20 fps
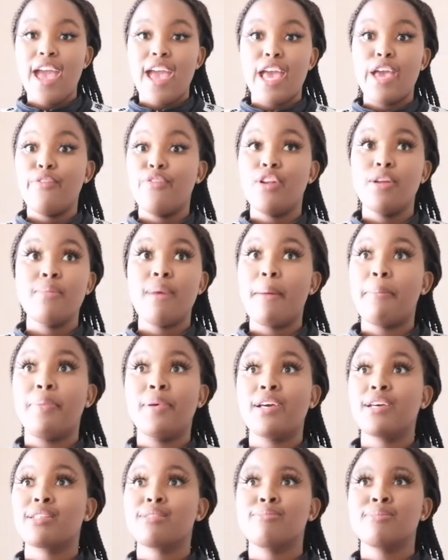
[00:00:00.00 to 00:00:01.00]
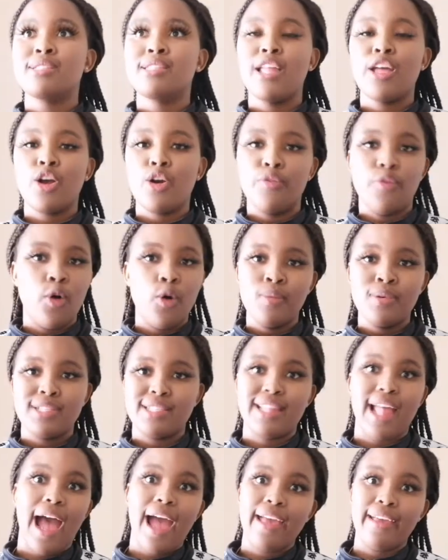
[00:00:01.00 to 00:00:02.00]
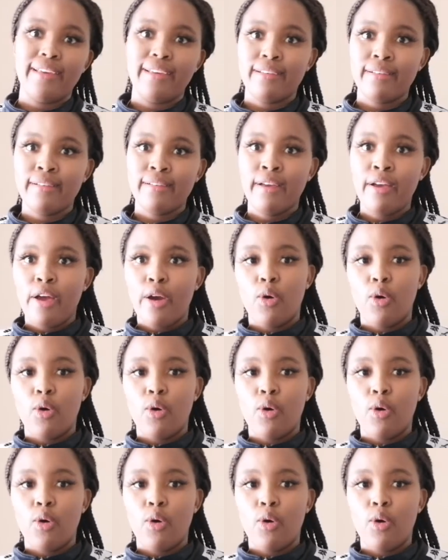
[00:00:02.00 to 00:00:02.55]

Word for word: Even in my biggest mistake of almost dying,